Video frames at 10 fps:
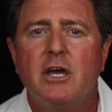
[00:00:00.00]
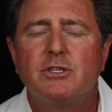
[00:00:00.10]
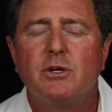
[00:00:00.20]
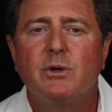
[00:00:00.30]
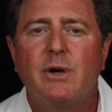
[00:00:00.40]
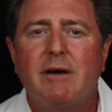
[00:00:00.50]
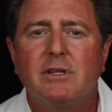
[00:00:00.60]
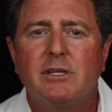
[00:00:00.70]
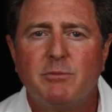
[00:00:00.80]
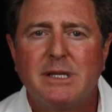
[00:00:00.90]
So you have a
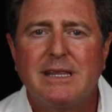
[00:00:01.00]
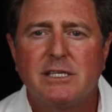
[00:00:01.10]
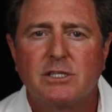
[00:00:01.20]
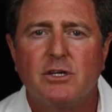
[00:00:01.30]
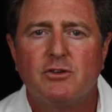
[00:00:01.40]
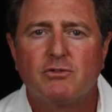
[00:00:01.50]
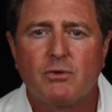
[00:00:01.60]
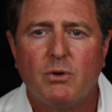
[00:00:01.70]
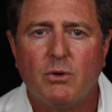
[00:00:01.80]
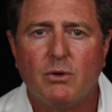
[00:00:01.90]
little bit less
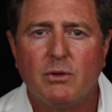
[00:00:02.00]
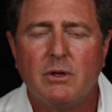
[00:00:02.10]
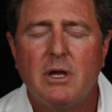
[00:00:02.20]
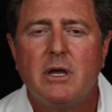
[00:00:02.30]
control.